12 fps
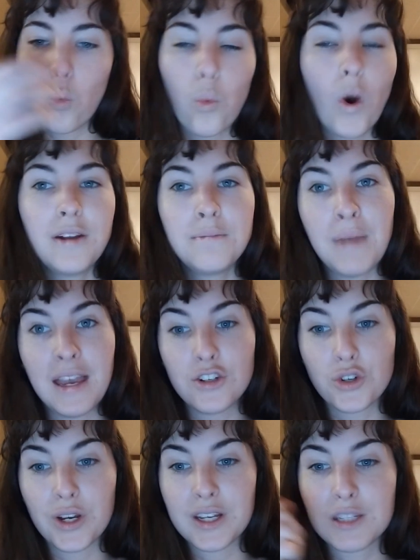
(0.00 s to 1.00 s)
One
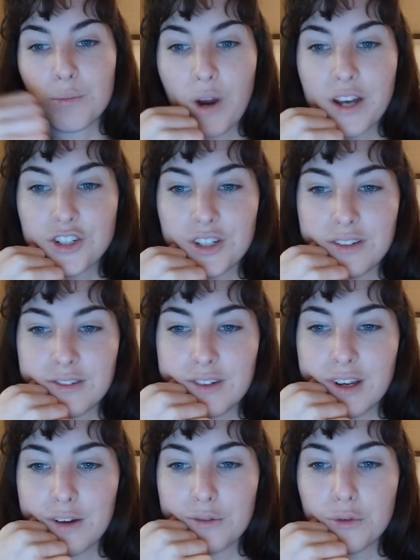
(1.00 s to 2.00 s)
major
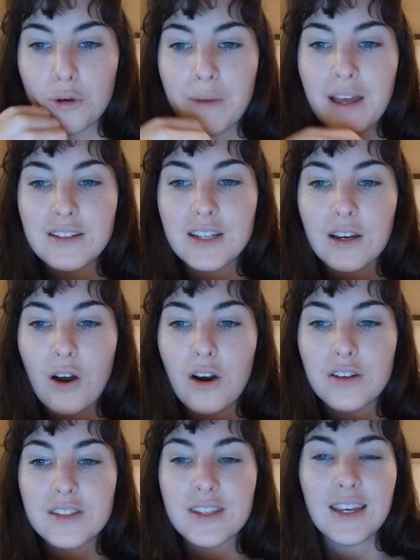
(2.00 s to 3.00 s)
expression of Romantic
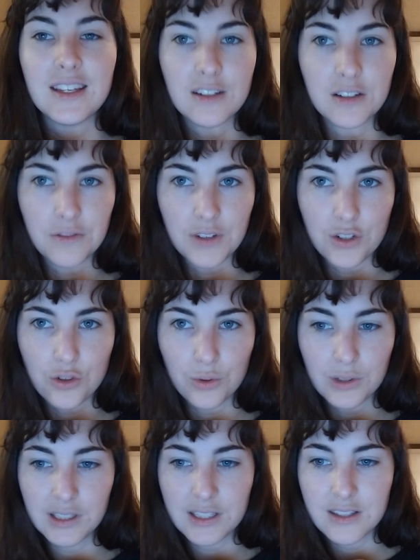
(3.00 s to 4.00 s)
art's
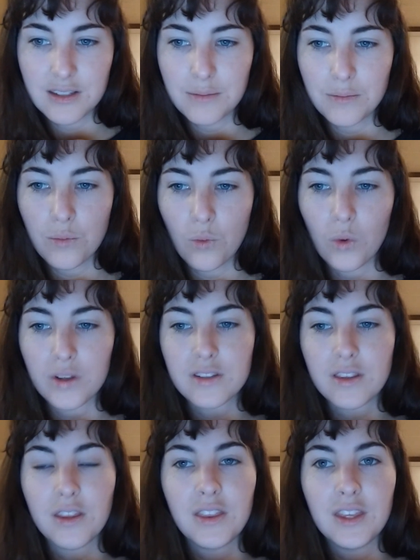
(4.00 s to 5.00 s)
individualism
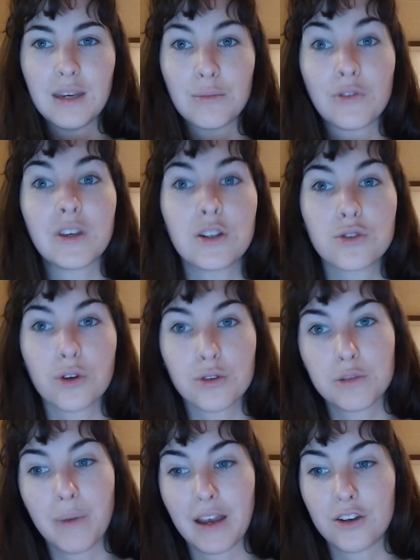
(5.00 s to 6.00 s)
was the theme of
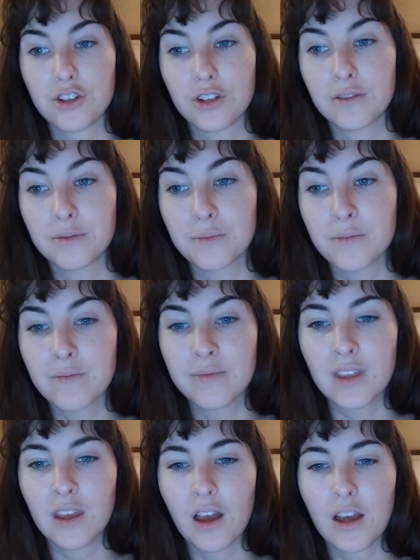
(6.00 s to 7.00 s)
introspection,
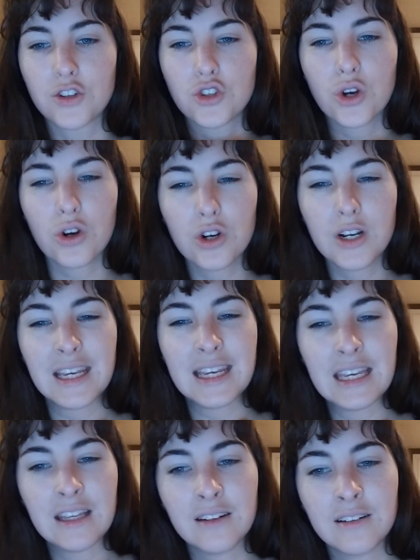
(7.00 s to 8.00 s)
a turning
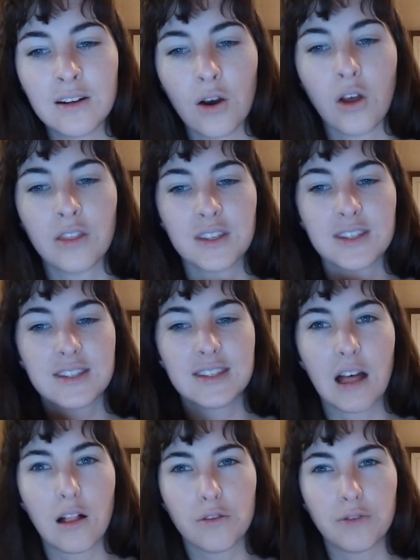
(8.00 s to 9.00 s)
in on the
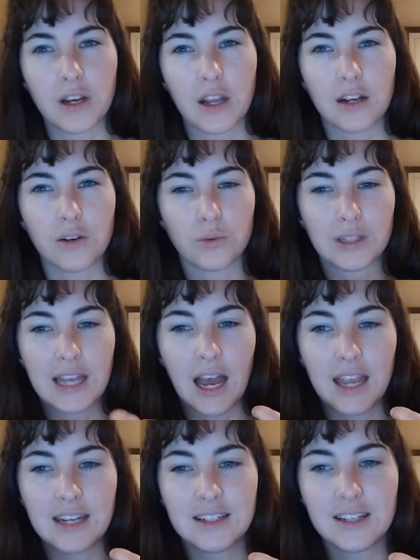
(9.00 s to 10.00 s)
self and a really
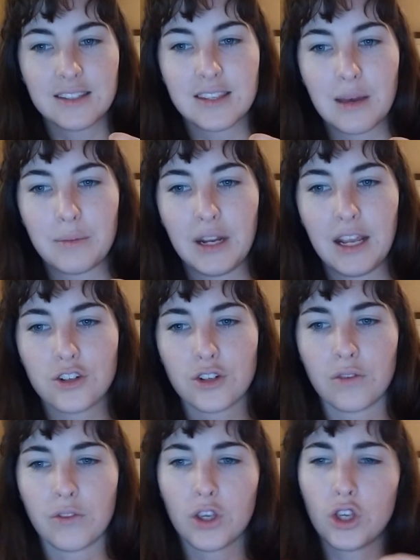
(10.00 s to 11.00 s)
heightened
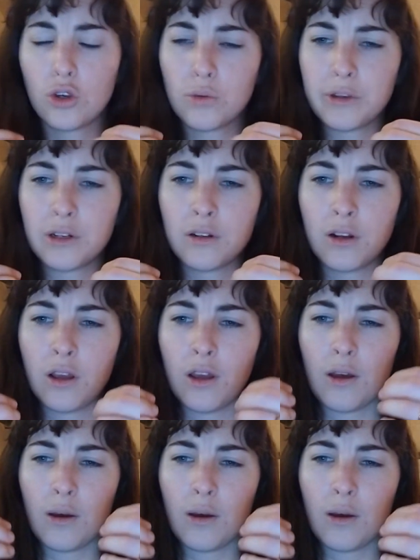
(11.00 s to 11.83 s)
examination of the human